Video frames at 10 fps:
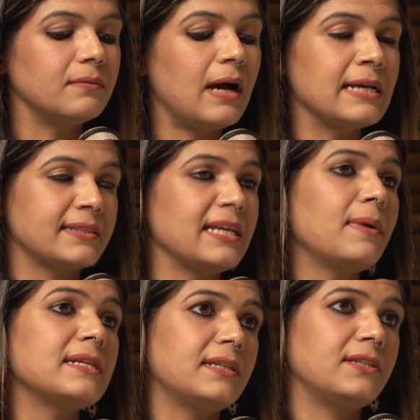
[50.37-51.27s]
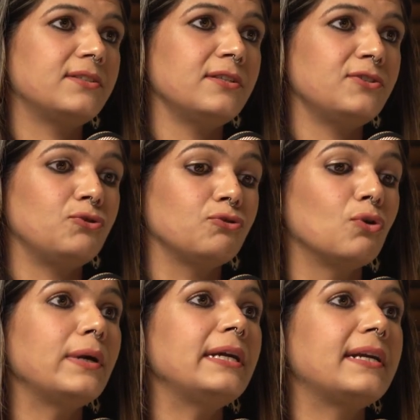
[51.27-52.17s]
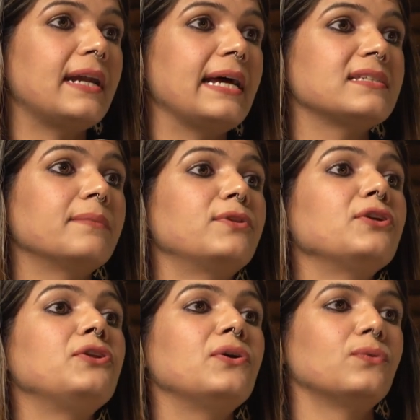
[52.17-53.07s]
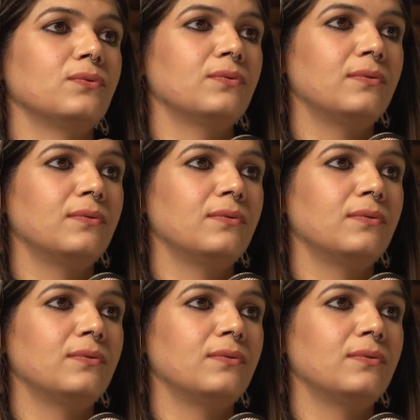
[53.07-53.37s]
asking my citizens to go and try something new.